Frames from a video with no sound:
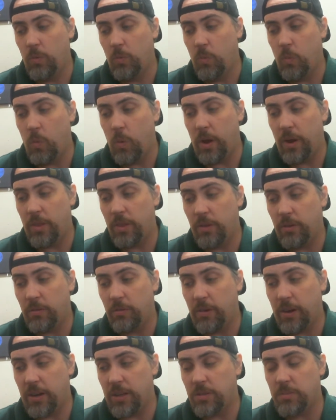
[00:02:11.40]
one of the
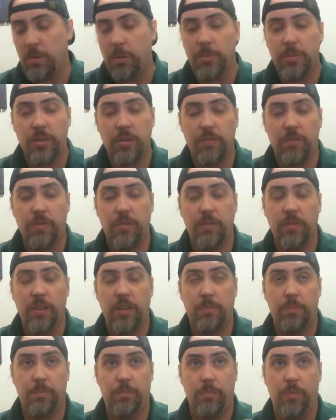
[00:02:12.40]
greatest moments
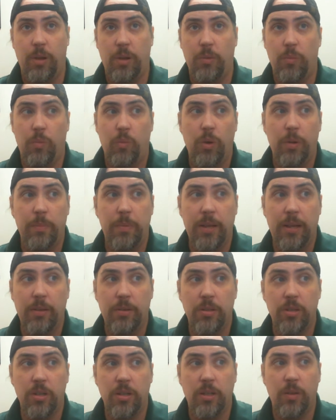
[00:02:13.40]
would be
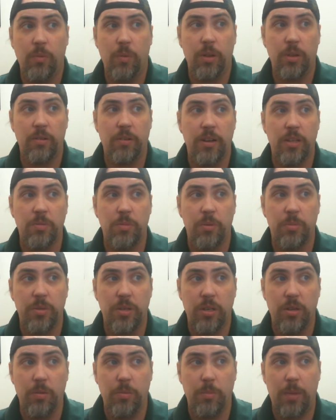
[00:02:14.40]
certainly one of the greatest moments
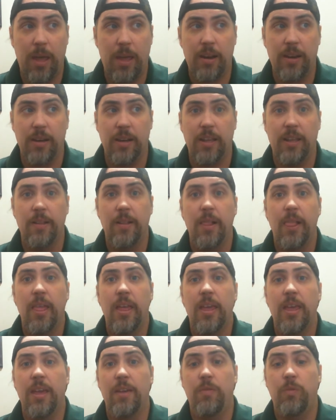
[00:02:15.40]
of humanity
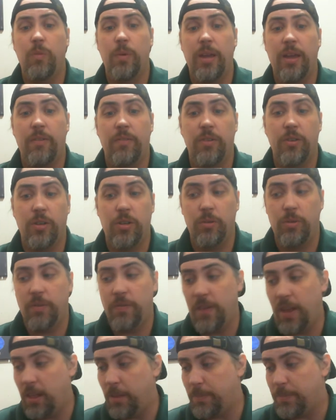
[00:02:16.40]
if we ever do
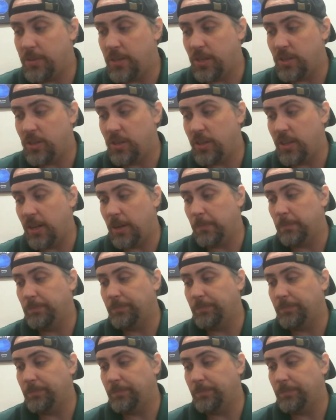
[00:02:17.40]
develop such a thing.